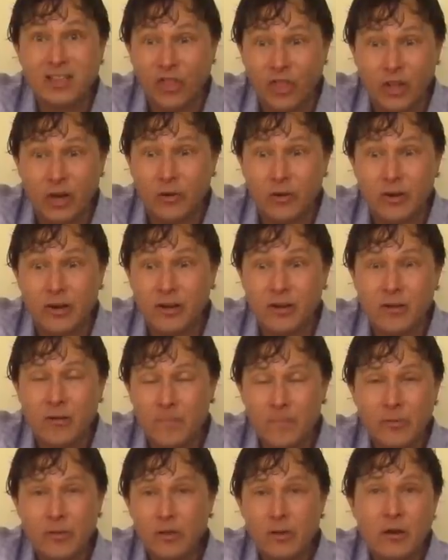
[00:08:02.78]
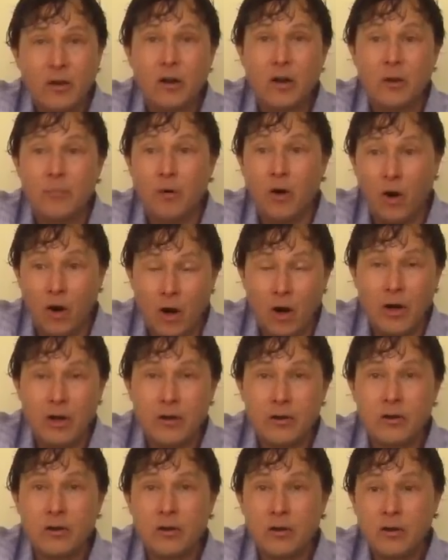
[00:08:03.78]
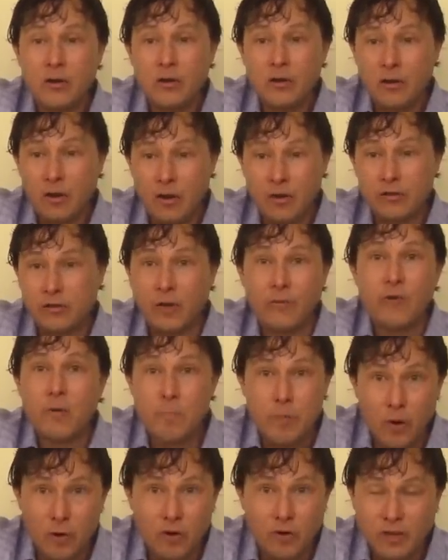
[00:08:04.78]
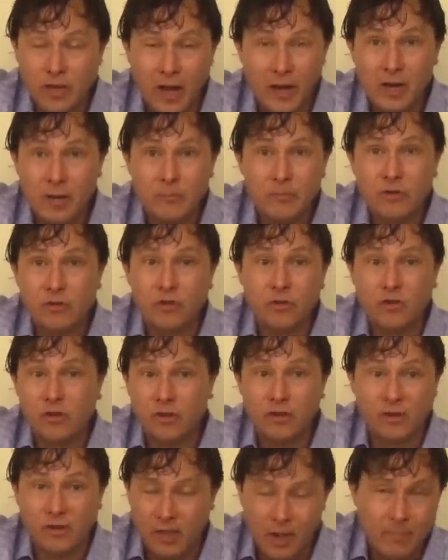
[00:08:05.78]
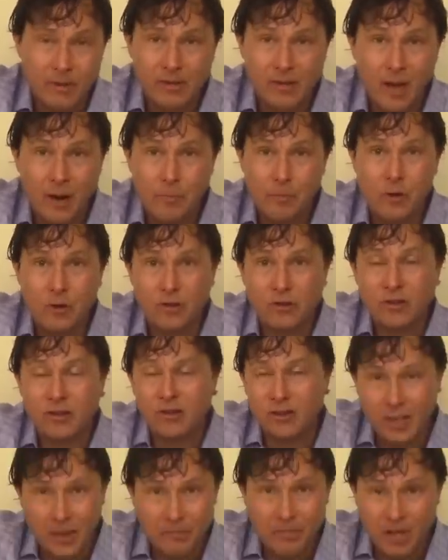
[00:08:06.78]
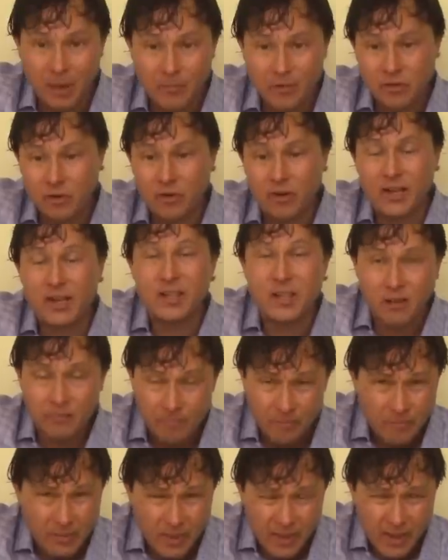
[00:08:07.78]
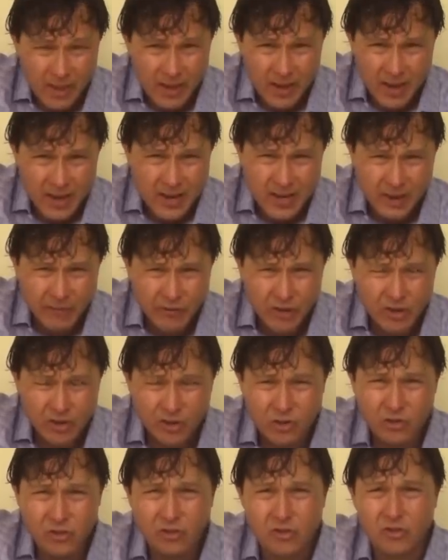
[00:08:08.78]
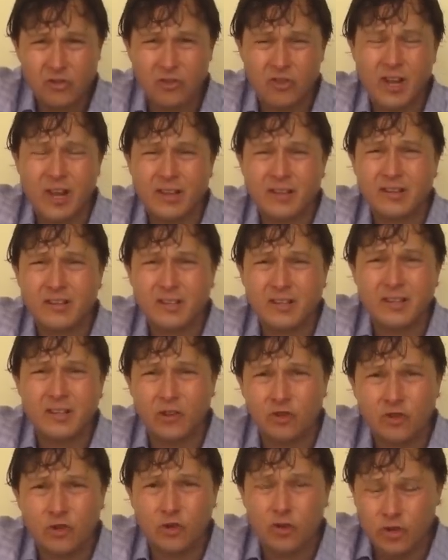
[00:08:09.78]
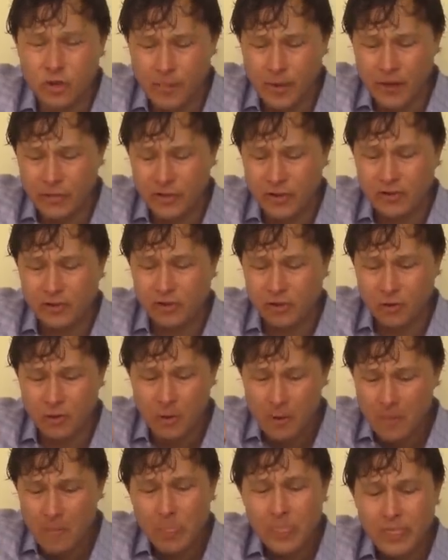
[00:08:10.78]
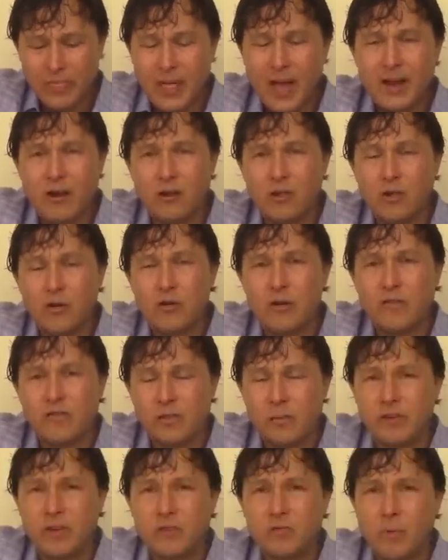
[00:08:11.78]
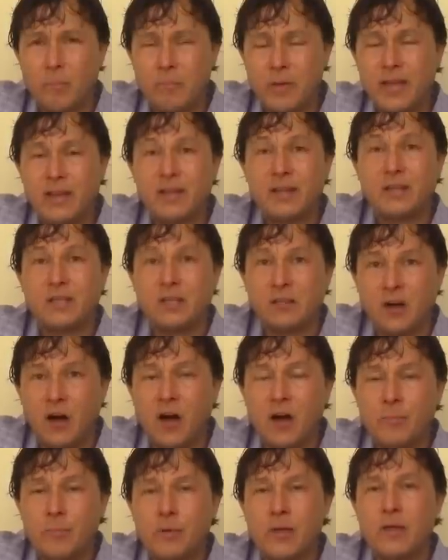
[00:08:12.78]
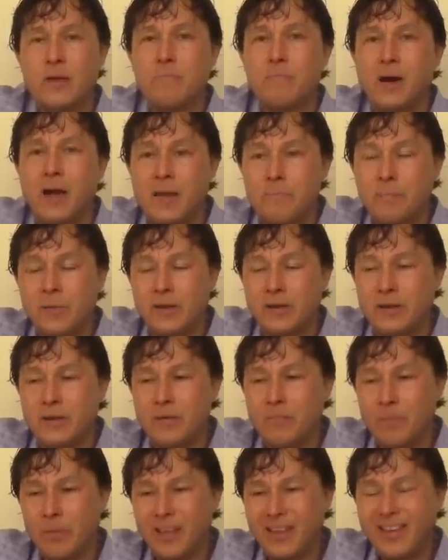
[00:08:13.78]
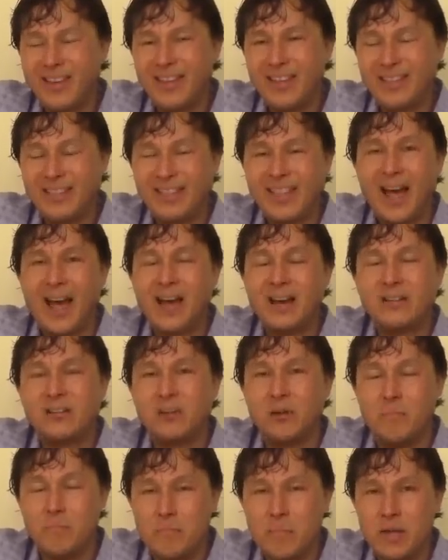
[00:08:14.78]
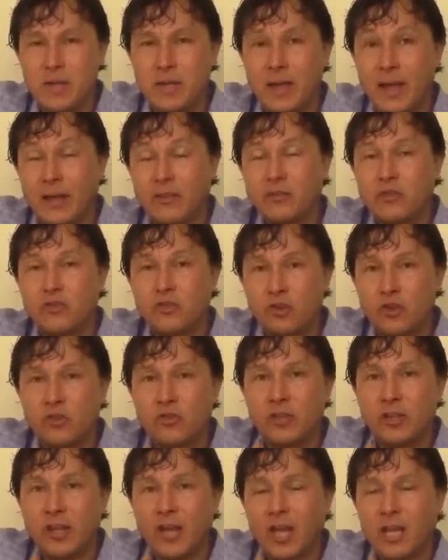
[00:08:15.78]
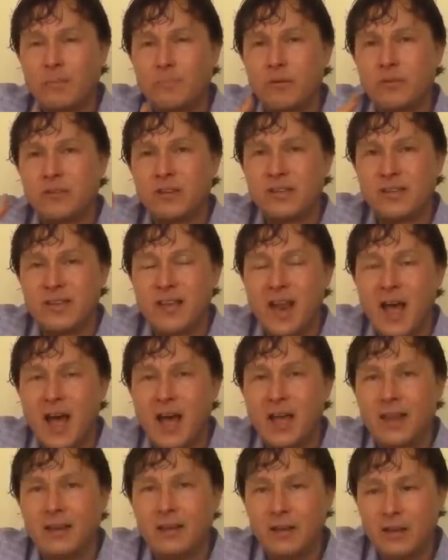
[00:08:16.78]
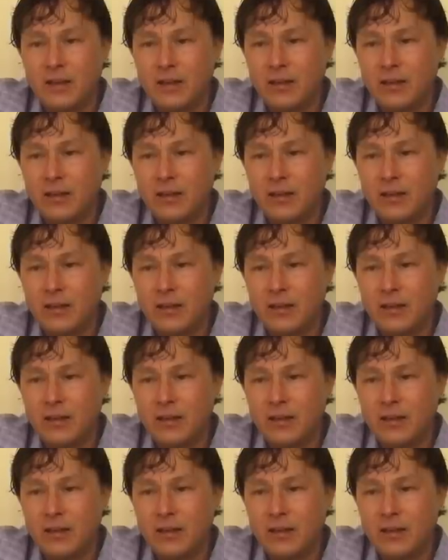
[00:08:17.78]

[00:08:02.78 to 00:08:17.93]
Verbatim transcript: theory um, on different produce items, juicing the same exact produce at the same temperature in different juicers, so you guys can see the truth about this. So that alone, if somebody's repeating dogma, in my opinion, that to me as a juicing expert does not